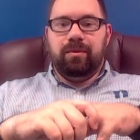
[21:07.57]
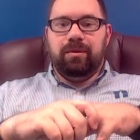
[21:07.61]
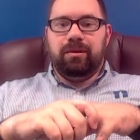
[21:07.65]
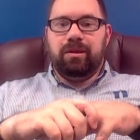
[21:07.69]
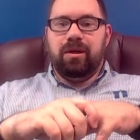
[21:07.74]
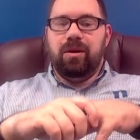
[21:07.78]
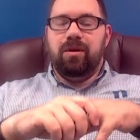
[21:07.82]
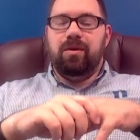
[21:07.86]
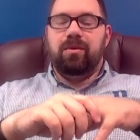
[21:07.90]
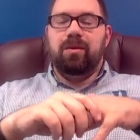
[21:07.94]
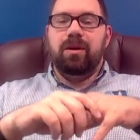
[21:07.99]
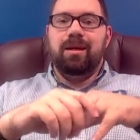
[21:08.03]

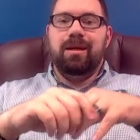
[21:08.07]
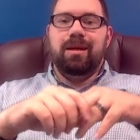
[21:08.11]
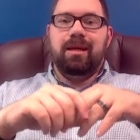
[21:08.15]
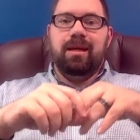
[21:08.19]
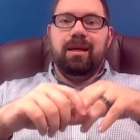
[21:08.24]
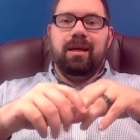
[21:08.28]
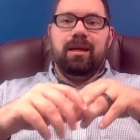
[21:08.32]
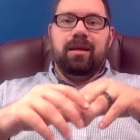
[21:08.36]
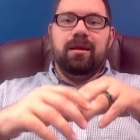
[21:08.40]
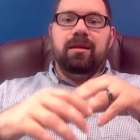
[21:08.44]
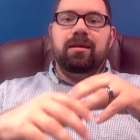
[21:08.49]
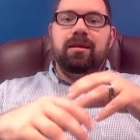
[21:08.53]
So
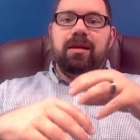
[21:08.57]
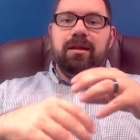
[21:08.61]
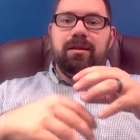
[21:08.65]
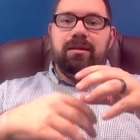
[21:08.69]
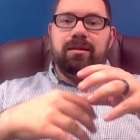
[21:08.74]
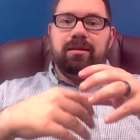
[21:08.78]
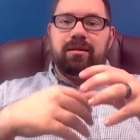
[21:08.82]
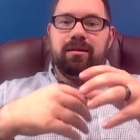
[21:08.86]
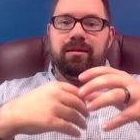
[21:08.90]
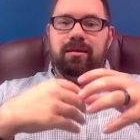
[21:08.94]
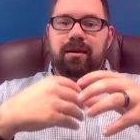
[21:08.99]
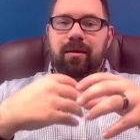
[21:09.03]

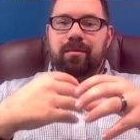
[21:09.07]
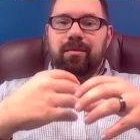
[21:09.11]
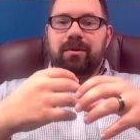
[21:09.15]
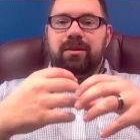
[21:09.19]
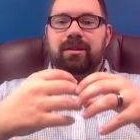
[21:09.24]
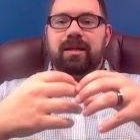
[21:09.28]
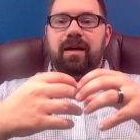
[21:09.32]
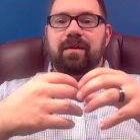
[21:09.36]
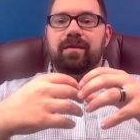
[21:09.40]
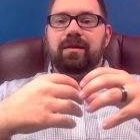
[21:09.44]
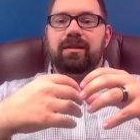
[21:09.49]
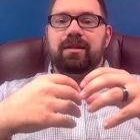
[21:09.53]
this number
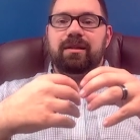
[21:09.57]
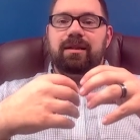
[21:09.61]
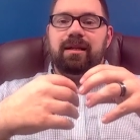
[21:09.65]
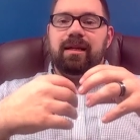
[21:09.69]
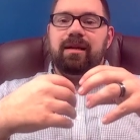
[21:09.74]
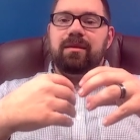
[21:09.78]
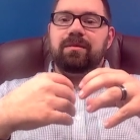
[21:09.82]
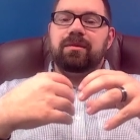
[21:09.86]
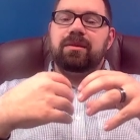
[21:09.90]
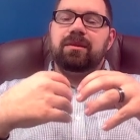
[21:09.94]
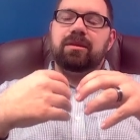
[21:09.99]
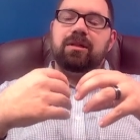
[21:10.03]
7
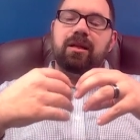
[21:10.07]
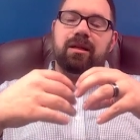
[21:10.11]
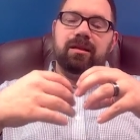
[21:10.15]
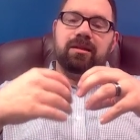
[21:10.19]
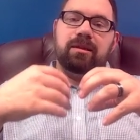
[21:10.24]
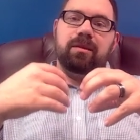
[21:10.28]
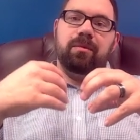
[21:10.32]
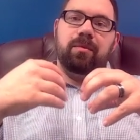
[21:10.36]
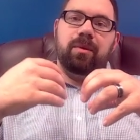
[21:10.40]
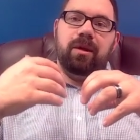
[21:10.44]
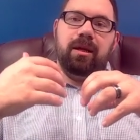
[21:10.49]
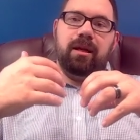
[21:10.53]
seems just
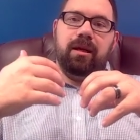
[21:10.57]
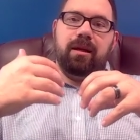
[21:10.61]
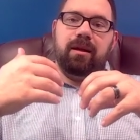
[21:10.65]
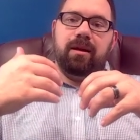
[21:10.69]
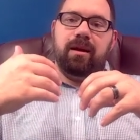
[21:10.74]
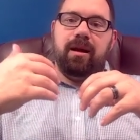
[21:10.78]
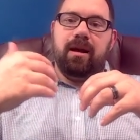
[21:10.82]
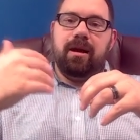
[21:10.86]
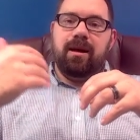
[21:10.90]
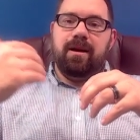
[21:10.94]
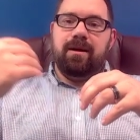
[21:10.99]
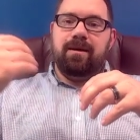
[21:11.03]
to be
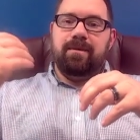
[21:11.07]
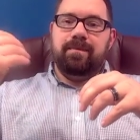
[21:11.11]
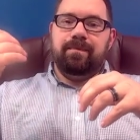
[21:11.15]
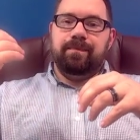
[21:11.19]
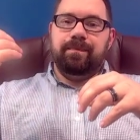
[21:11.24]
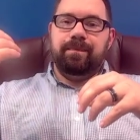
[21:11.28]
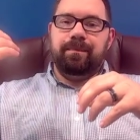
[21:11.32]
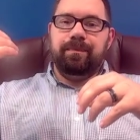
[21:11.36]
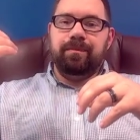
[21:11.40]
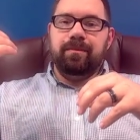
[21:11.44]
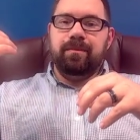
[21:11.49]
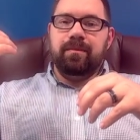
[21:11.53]
an